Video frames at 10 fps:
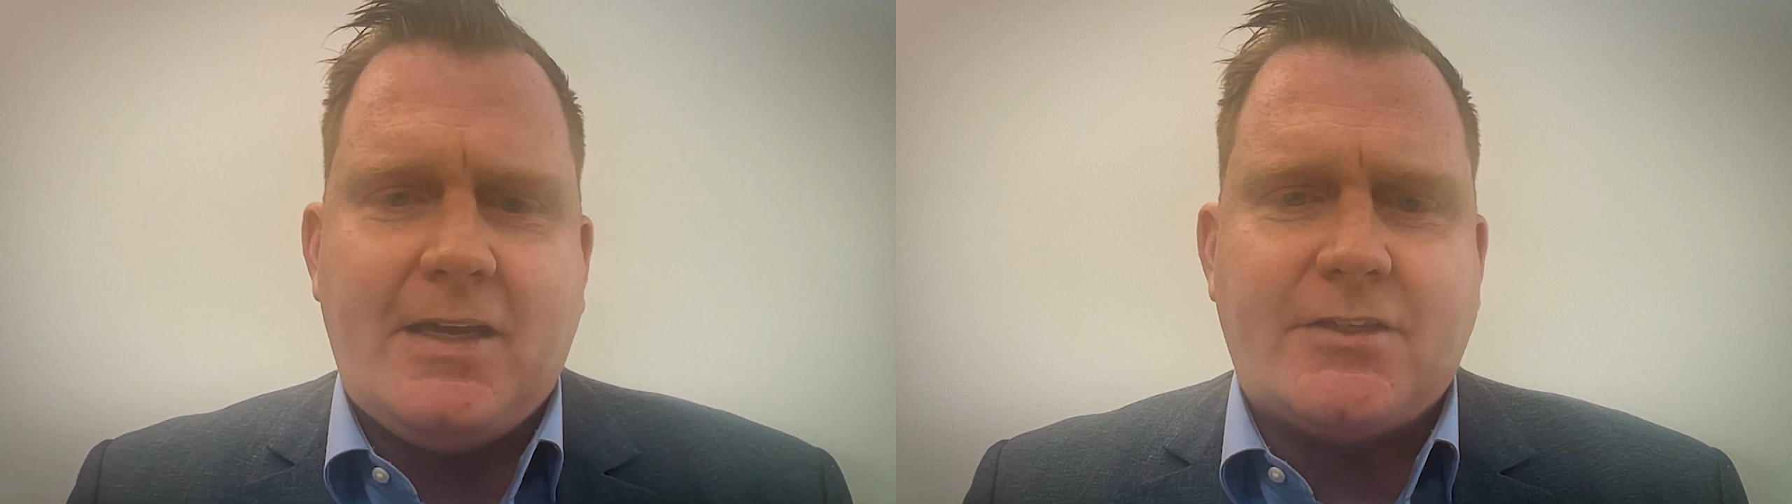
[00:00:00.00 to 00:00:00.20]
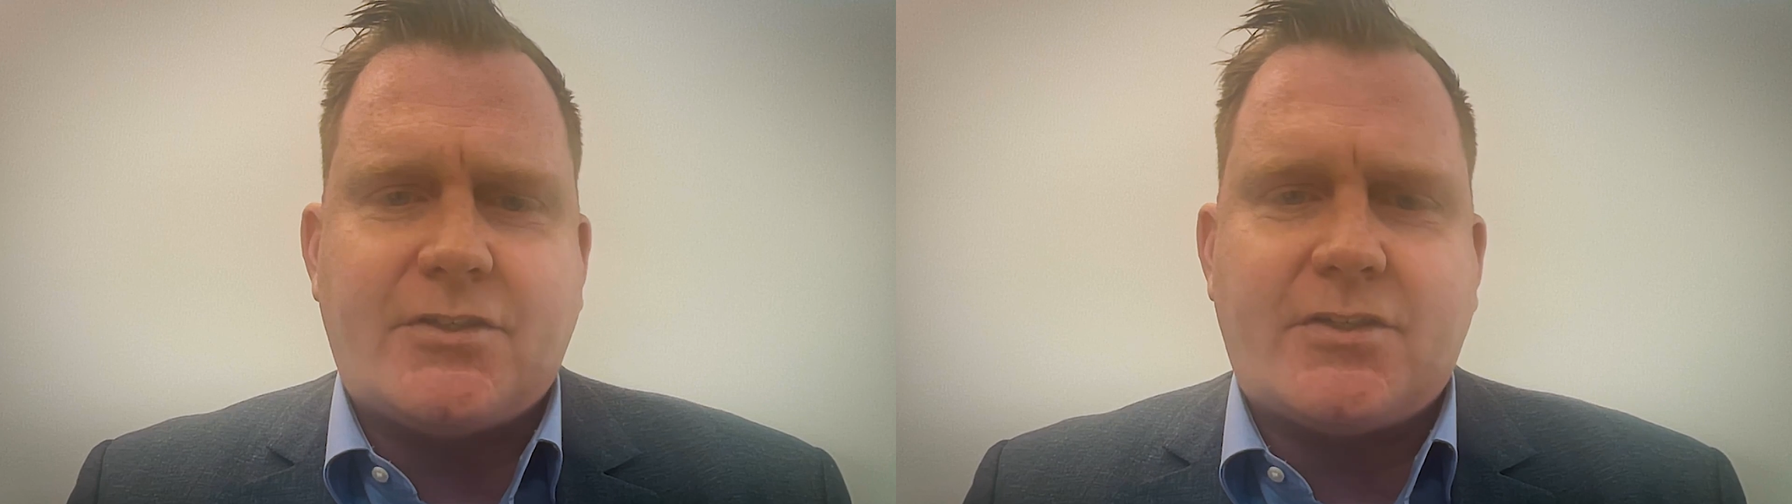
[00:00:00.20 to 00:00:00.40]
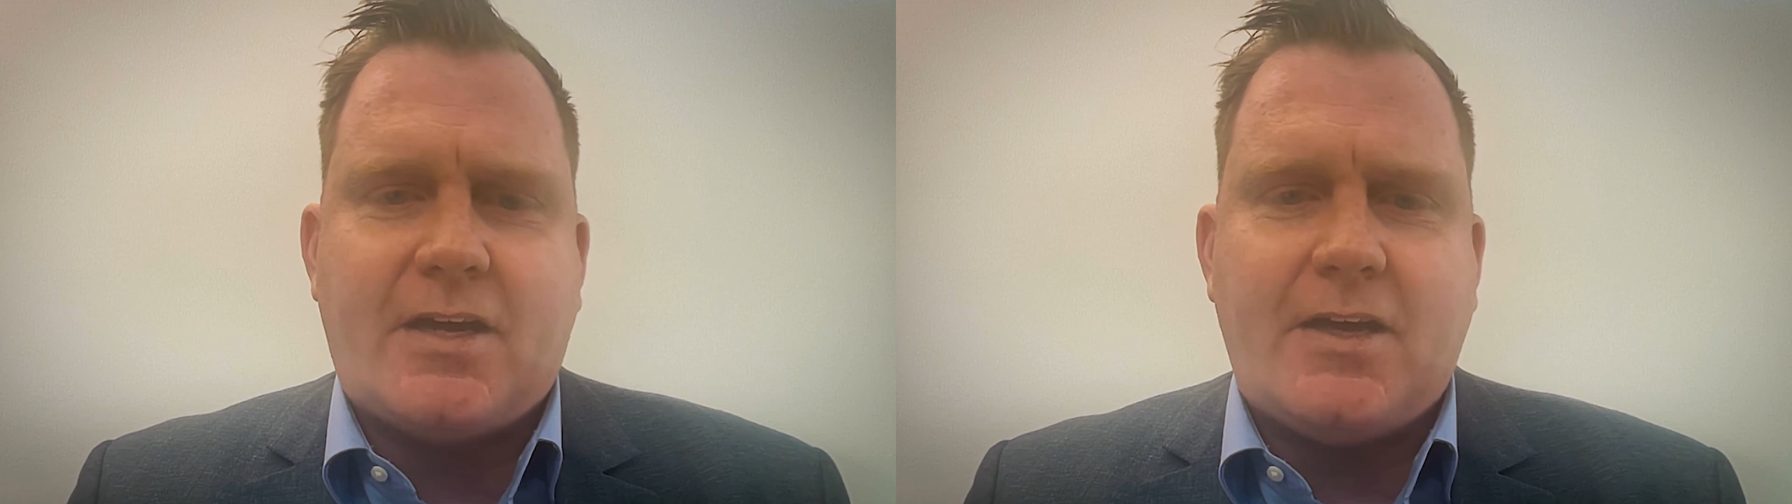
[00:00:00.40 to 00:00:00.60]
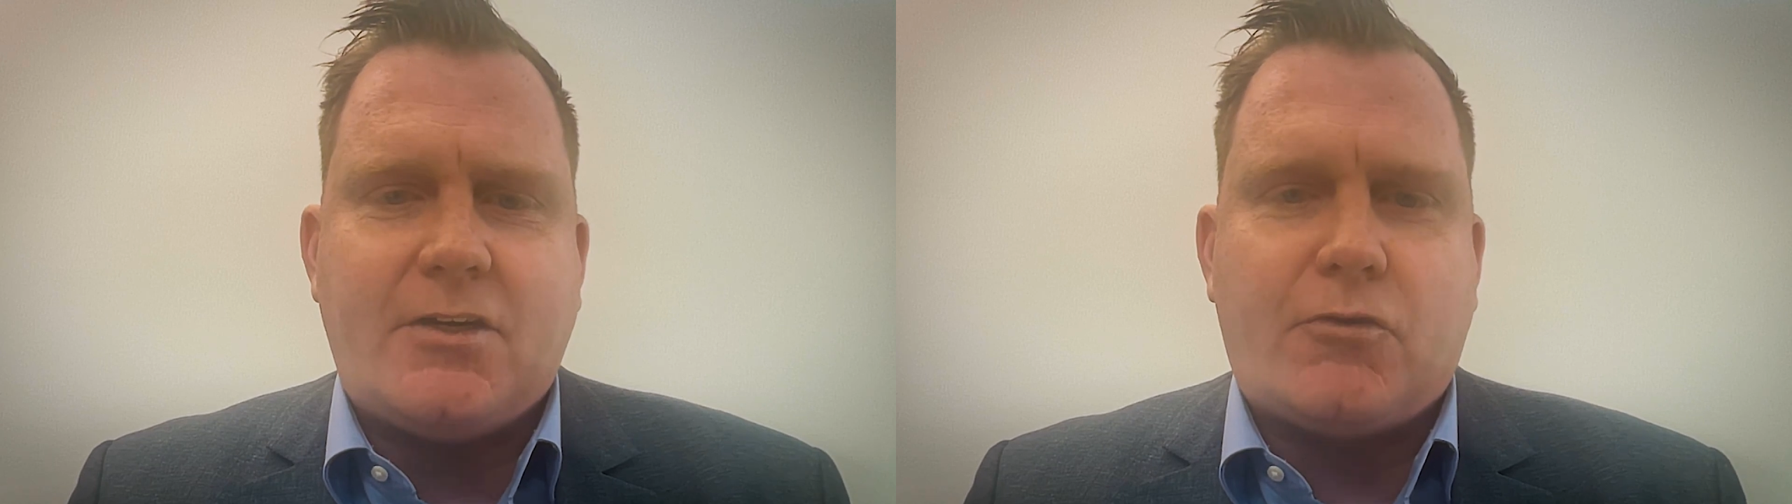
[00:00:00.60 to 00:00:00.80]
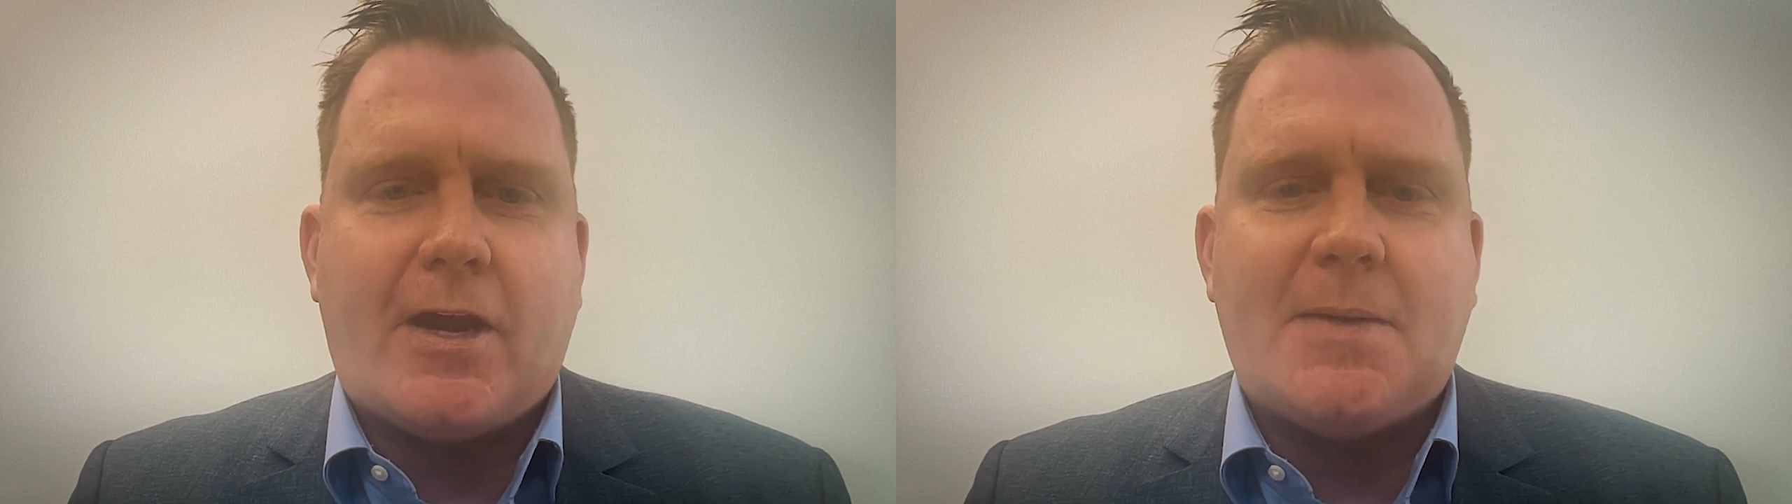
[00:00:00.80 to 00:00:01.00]
It's uh,
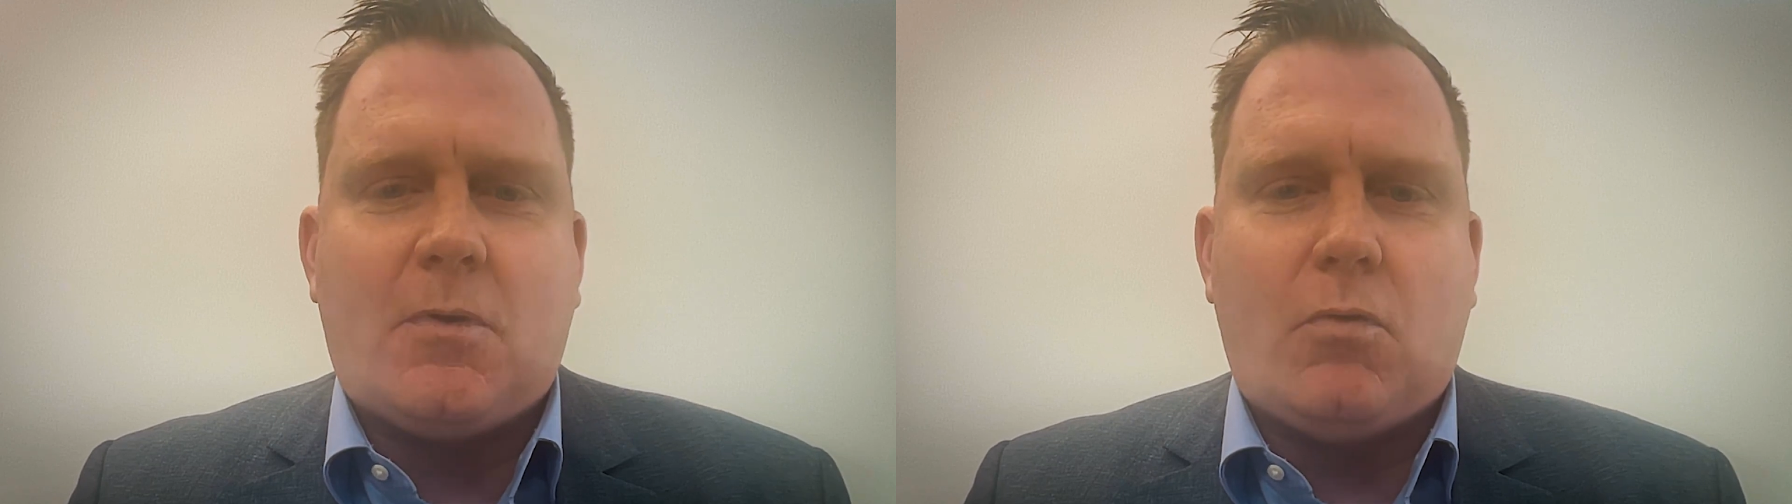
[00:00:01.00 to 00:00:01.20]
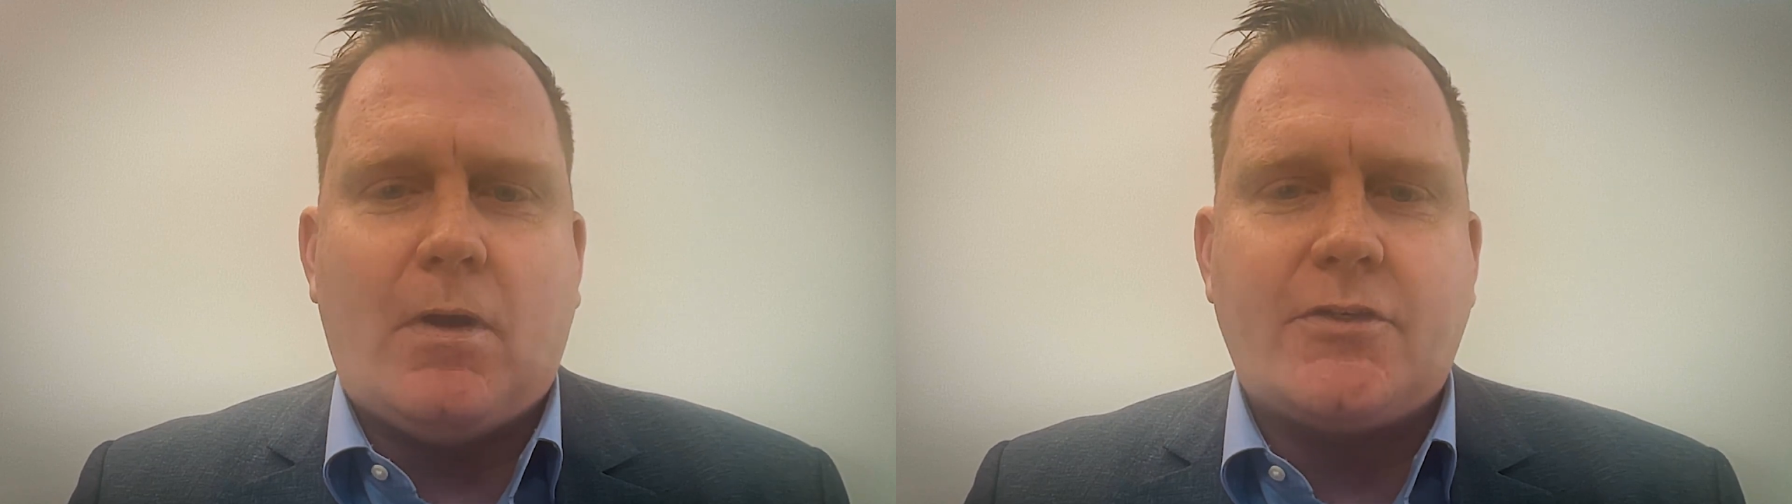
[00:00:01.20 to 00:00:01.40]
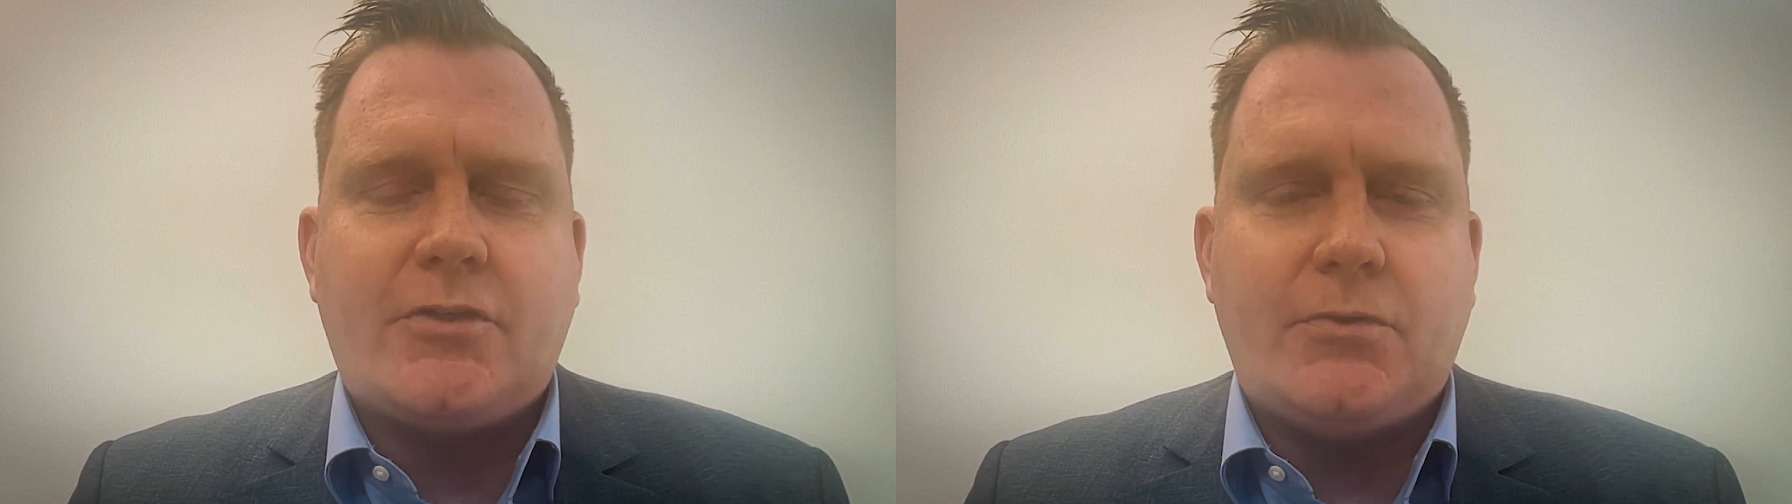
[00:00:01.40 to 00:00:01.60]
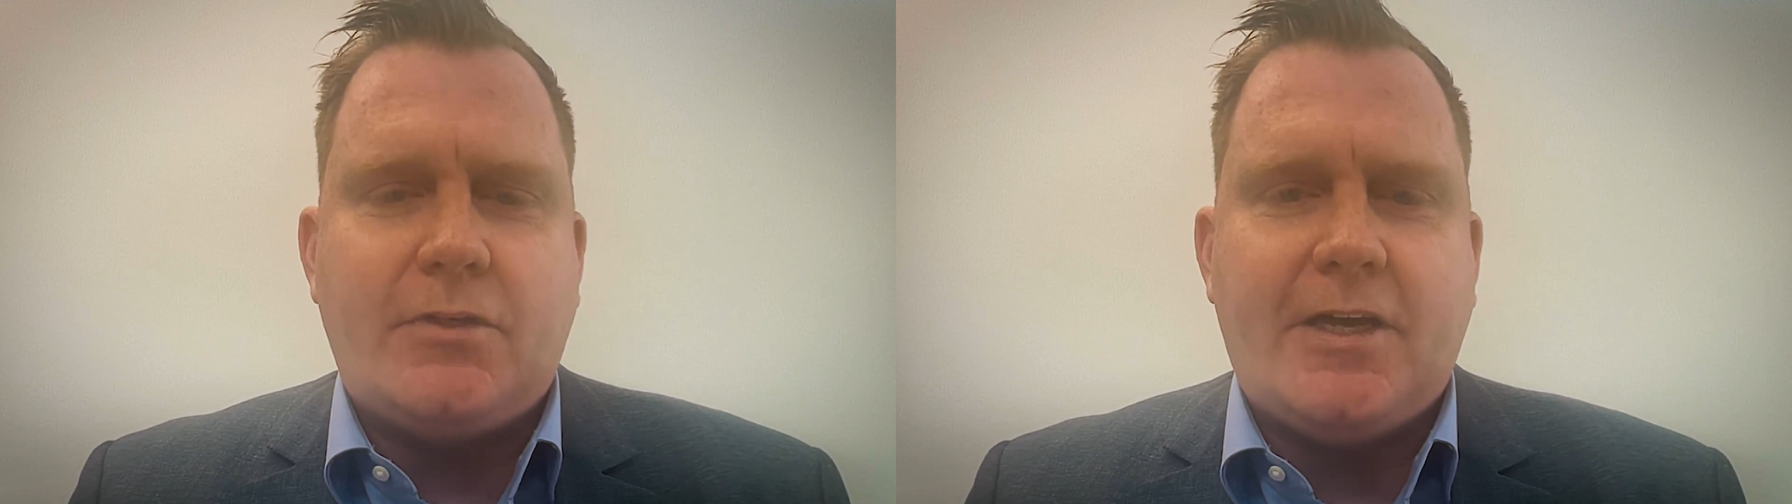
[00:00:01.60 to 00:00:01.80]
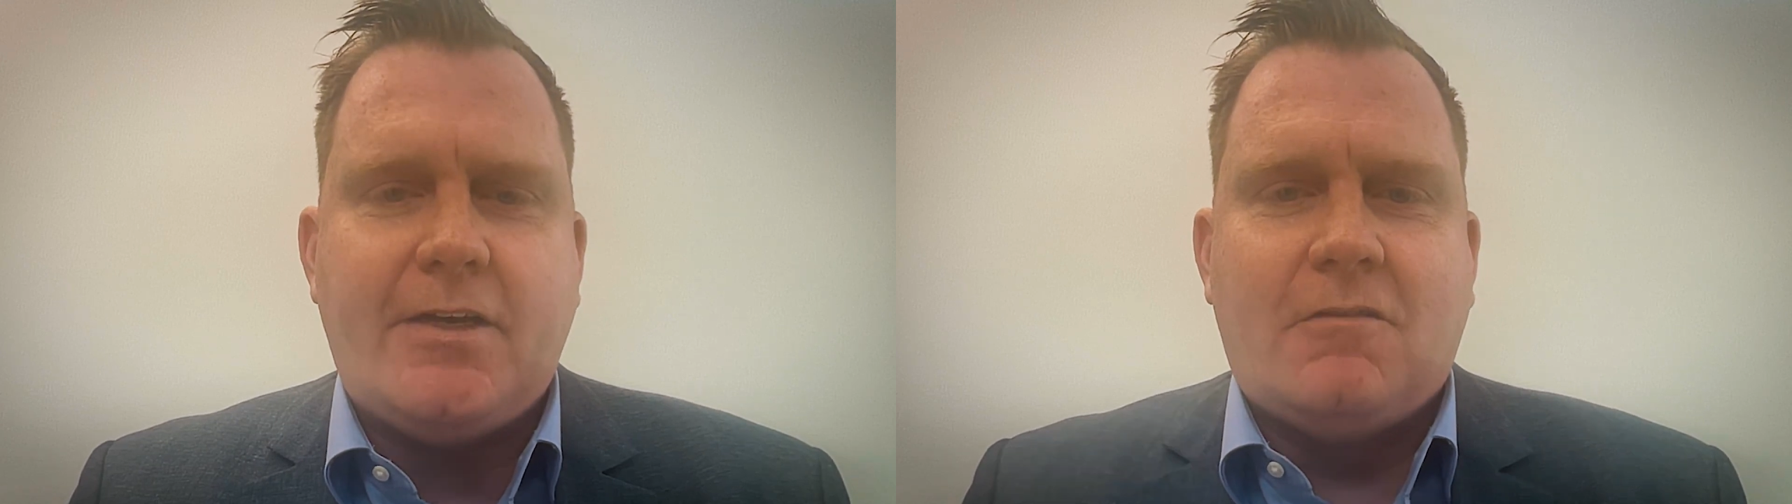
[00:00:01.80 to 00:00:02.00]
incredible what you
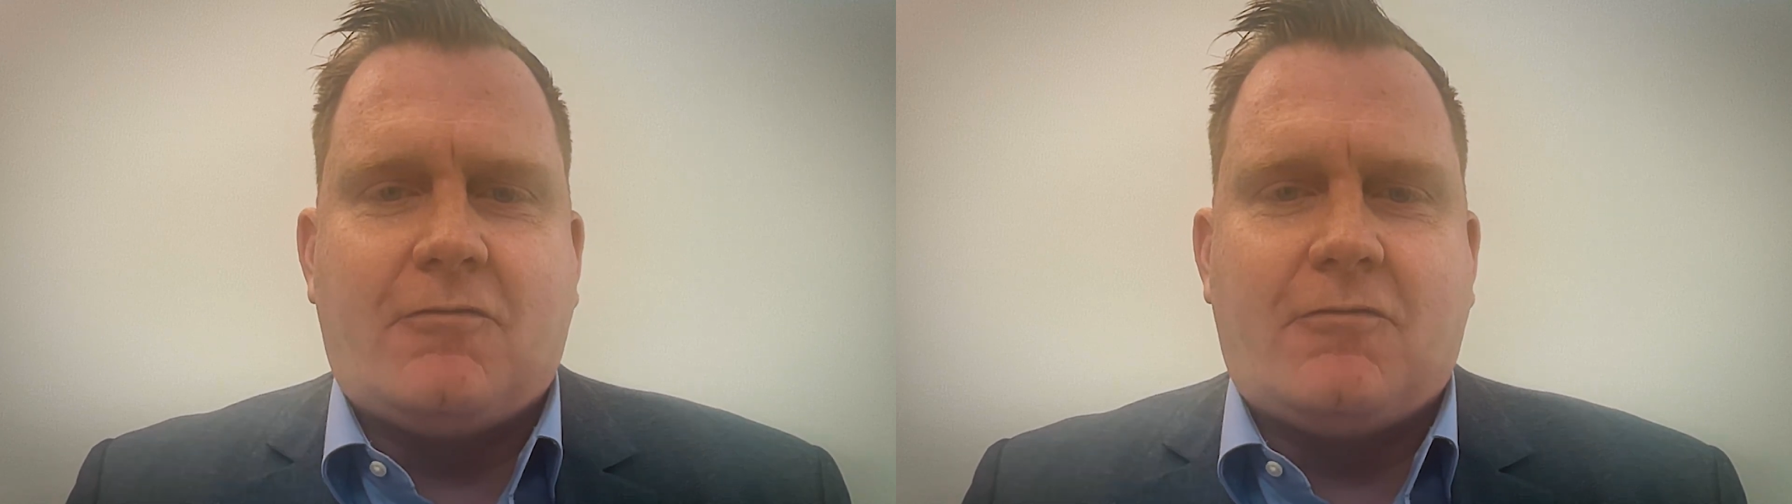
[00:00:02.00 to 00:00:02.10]
did